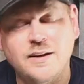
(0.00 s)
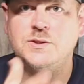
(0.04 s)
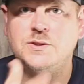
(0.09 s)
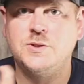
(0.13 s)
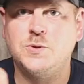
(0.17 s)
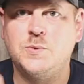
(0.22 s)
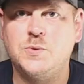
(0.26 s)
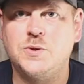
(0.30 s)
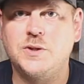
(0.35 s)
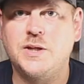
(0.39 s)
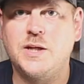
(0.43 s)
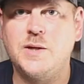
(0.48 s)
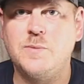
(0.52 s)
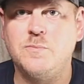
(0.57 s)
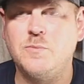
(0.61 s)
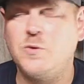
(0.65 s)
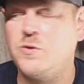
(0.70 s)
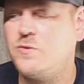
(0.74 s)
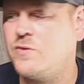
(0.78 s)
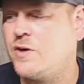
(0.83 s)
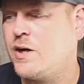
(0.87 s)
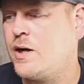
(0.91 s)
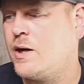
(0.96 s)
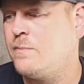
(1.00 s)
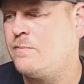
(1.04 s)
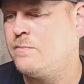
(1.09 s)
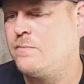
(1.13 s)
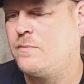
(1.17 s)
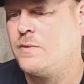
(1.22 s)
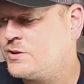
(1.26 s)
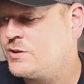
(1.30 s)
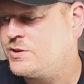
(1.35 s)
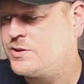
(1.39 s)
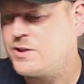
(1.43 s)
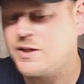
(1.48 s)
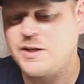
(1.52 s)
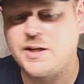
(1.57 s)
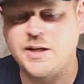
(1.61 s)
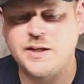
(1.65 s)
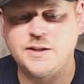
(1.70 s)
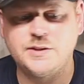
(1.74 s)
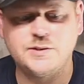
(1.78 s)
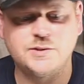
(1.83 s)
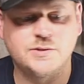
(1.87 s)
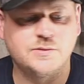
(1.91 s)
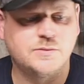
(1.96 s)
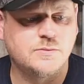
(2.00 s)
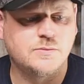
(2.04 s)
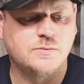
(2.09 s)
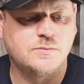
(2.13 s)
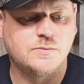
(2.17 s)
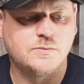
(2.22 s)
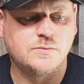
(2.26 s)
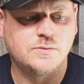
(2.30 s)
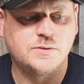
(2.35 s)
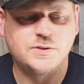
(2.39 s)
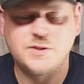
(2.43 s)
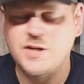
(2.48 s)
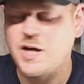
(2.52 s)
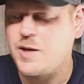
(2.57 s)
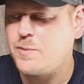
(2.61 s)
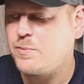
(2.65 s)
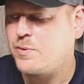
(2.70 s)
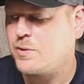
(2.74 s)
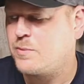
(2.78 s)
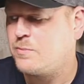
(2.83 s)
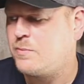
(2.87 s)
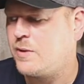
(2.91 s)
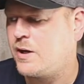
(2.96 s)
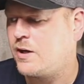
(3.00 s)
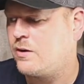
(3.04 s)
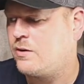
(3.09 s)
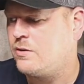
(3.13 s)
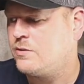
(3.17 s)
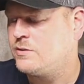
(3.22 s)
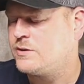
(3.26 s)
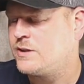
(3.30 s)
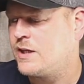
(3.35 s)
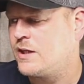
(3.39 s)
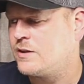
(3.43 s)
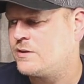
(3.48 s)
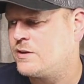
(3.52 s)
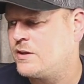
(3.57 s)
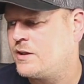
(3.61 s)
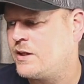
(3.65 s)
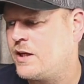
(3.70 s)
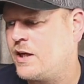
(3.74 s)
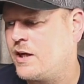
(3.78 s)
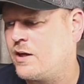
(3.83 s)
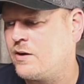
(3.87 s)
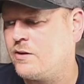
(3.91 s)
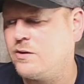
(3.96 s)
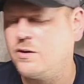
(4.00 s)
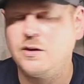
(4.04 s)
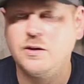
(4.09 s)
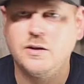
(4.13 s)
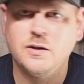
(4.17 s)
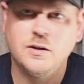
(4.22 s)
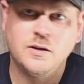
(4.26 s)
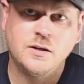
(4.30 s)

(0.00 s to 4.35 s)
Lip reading: So we'll keep moving up. Just a nice taper barrel down to the end,